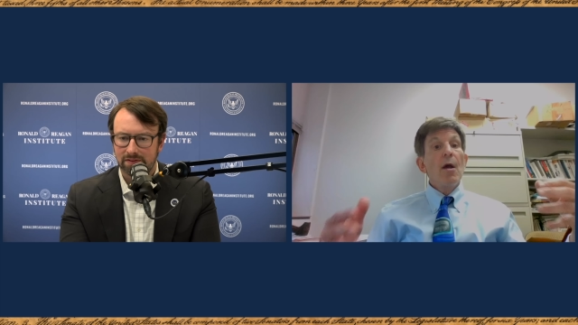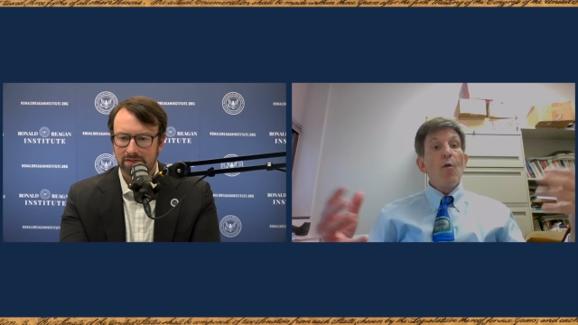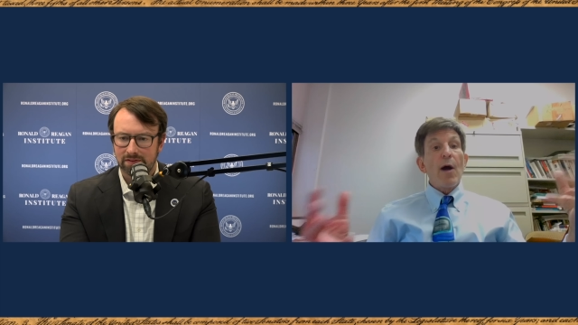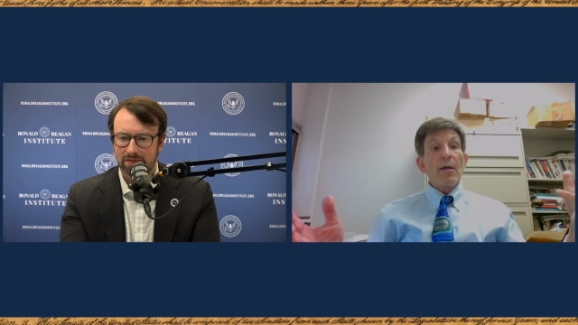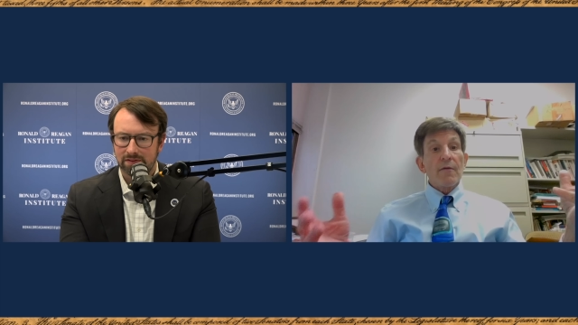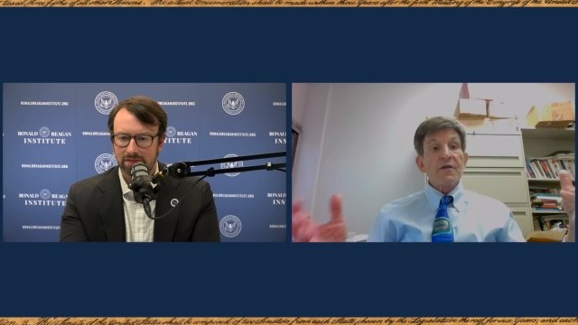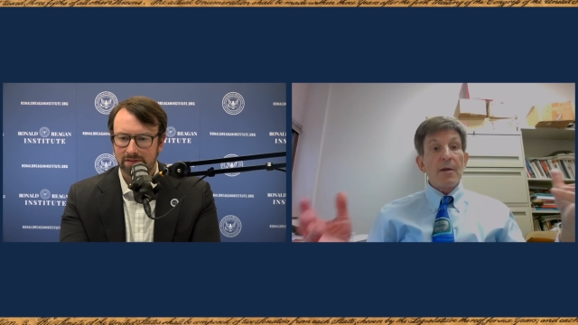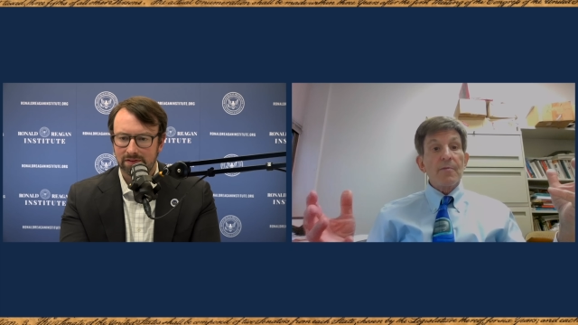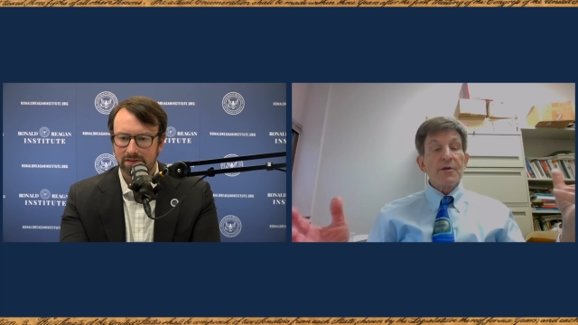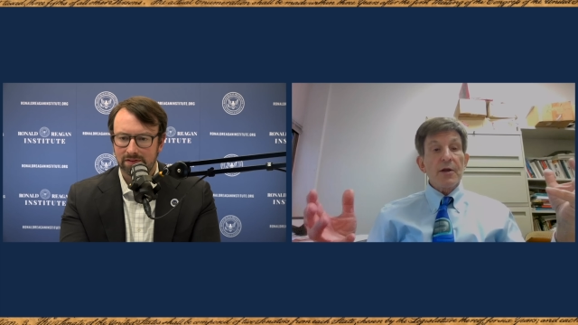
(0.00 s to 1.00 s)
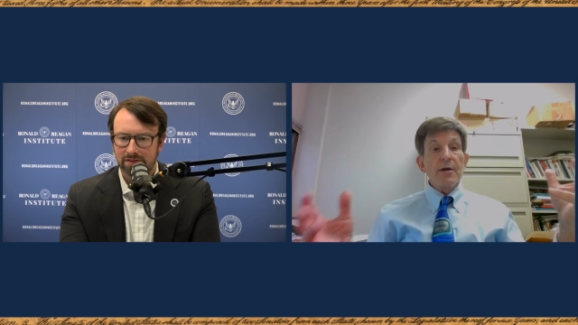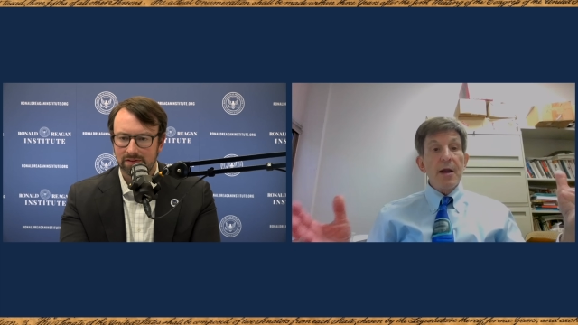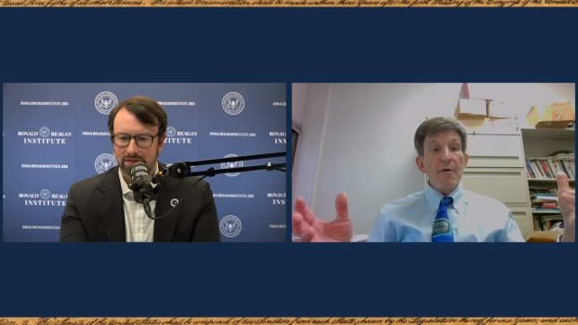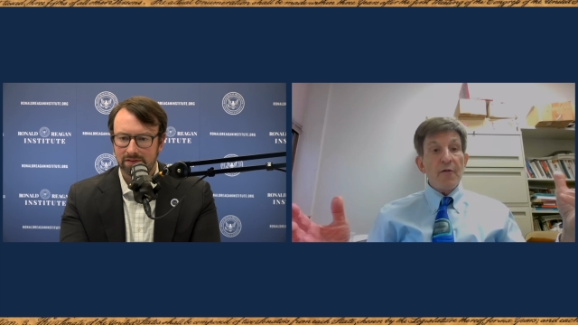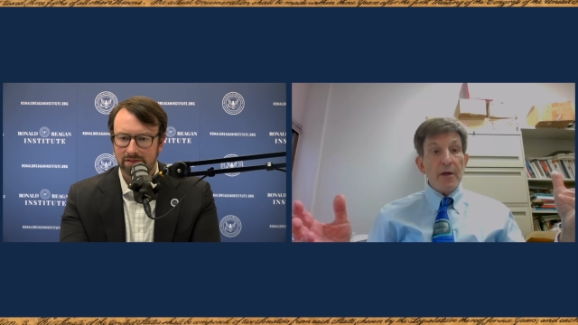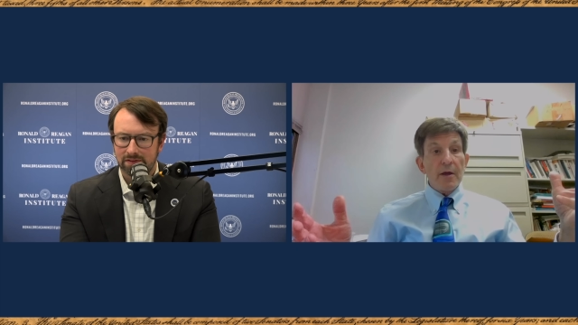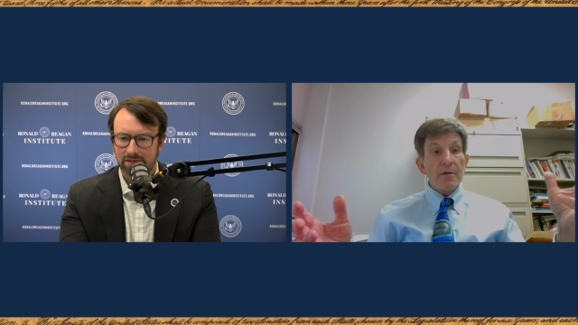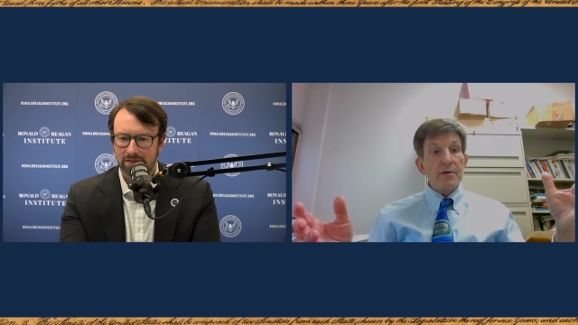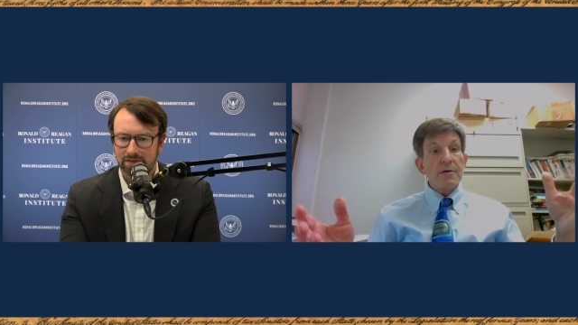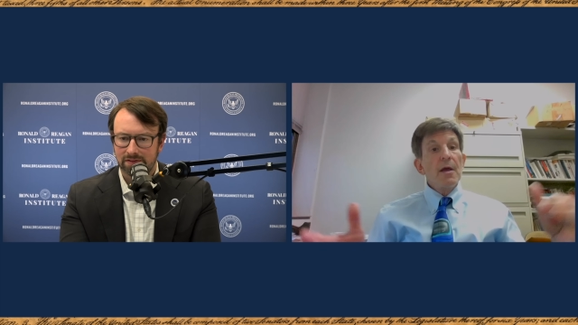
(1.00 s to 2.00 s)
Speaker 1: while of some
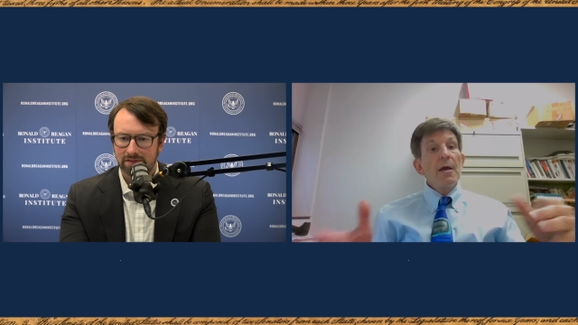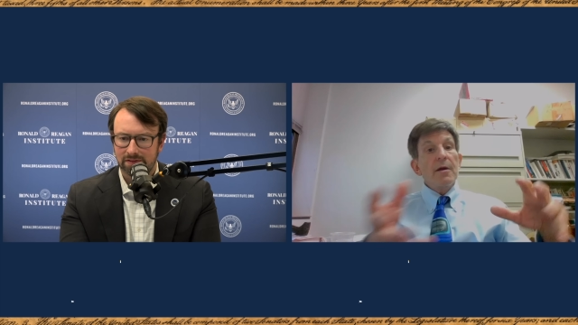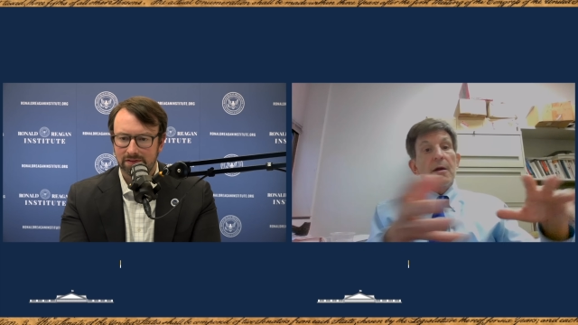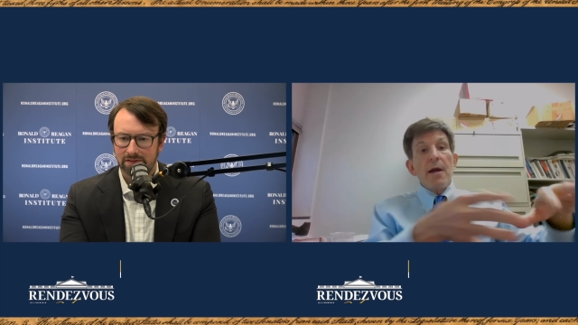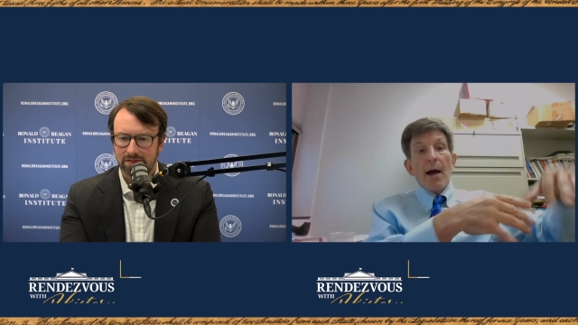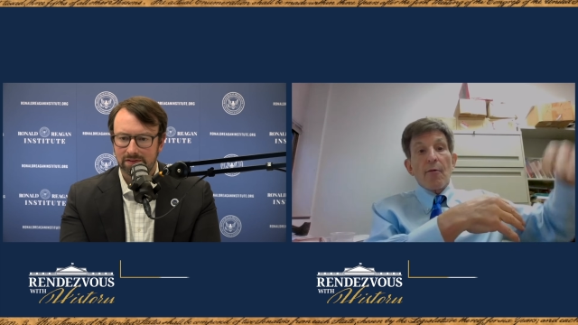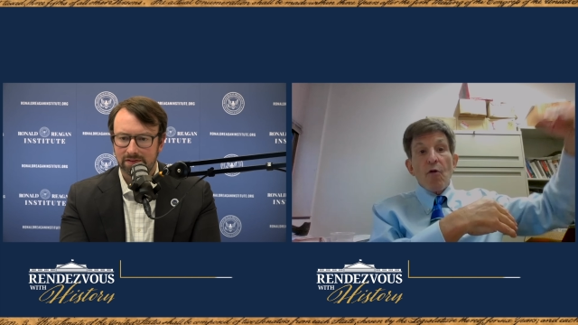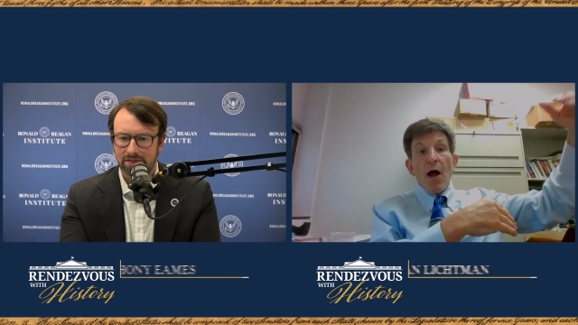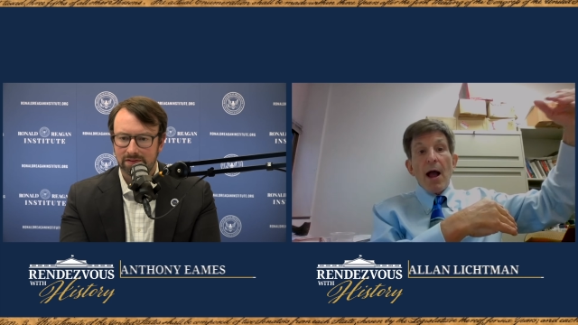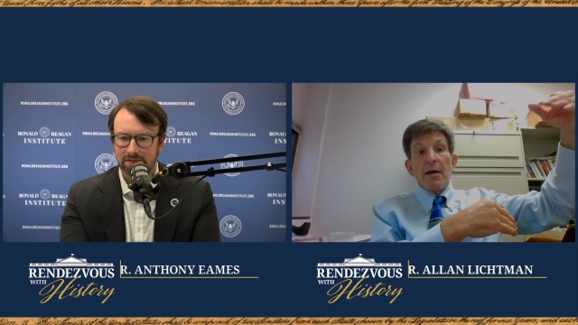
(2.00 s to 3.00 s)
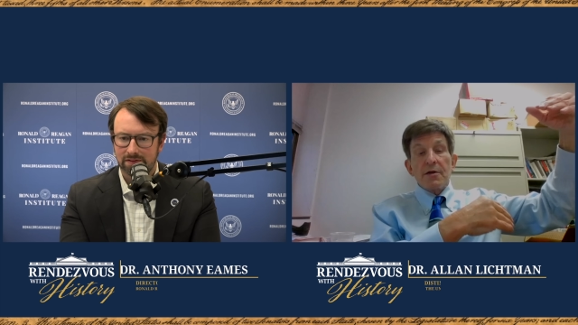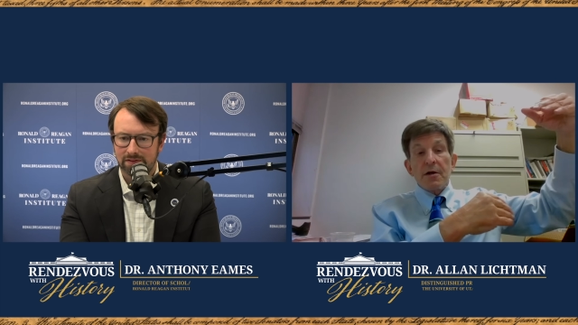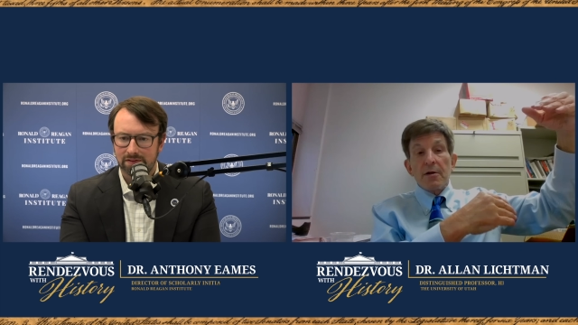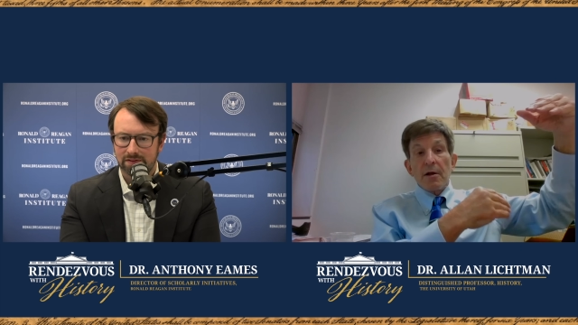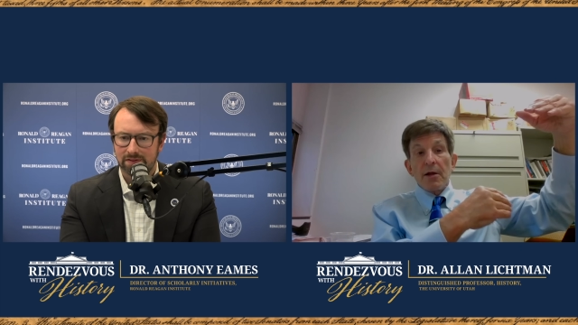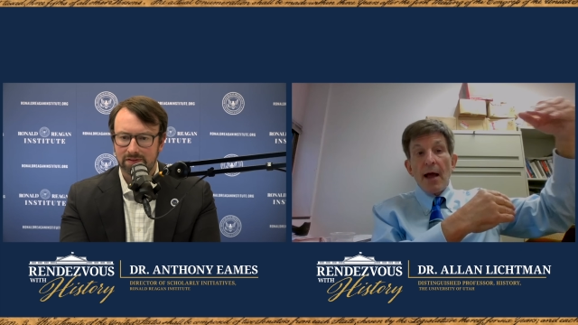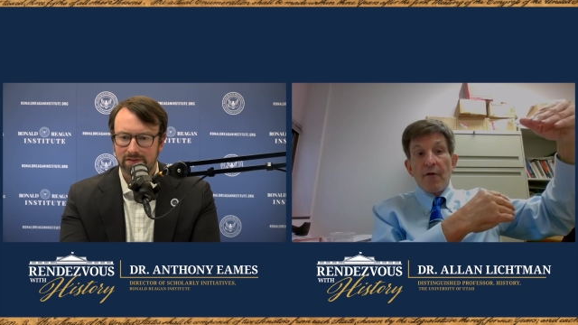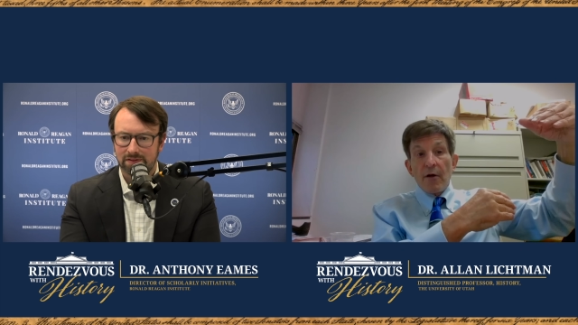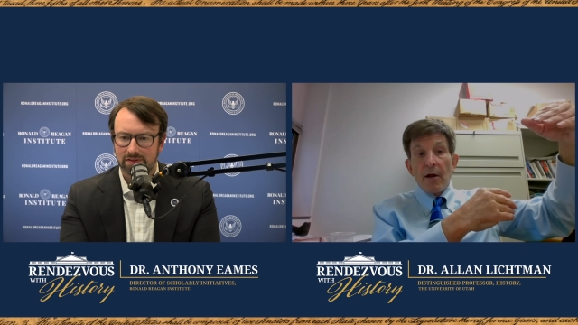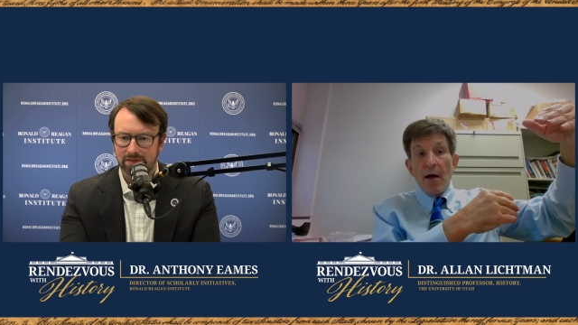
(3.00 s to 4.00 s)
significance, did not rise to the
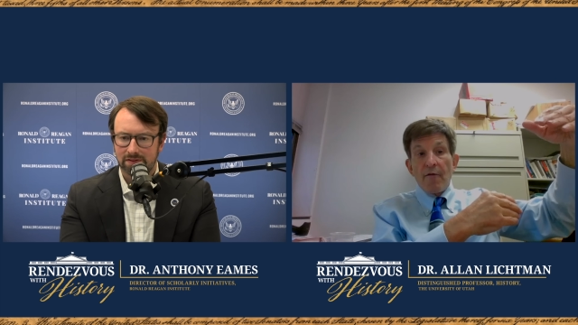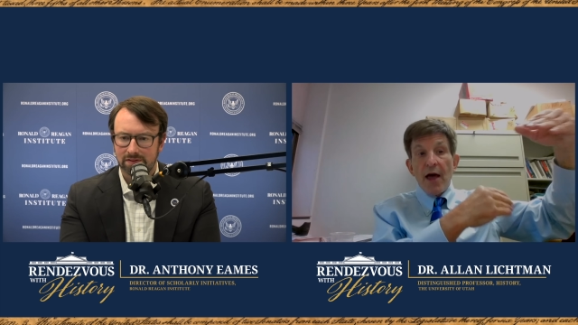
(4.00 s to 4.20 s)
level of